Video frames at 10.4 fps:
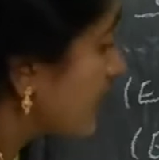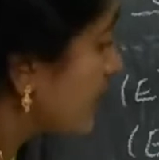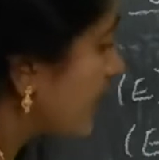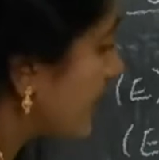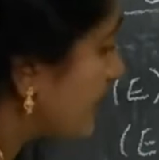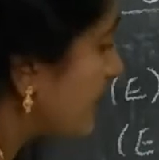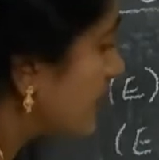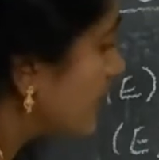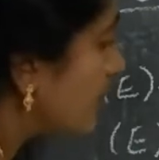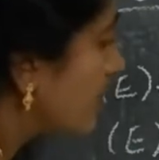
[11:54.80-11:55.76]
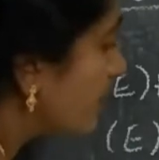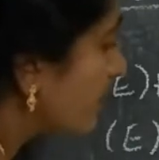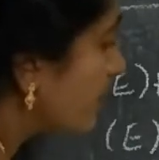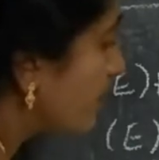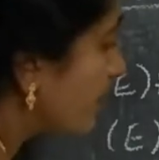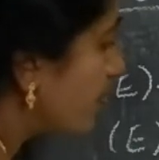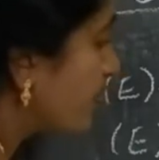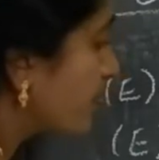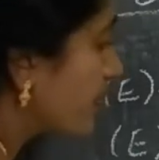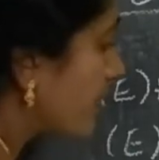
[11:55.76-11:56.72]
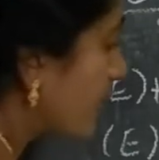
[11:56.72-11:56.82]
are n into
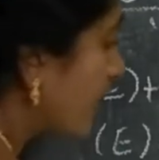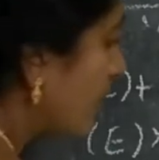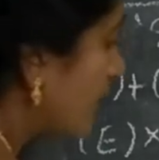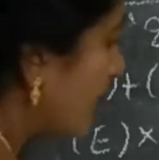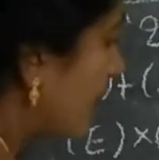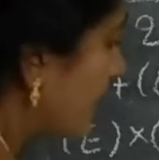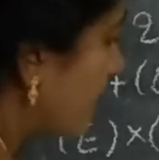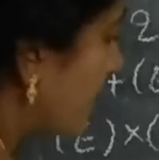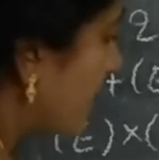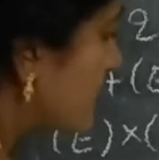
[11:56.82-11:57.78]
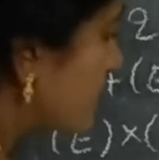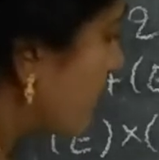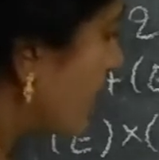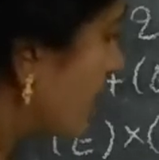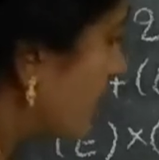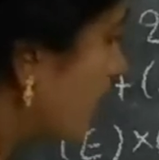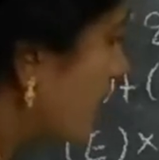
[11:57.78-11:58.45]
n plus 1.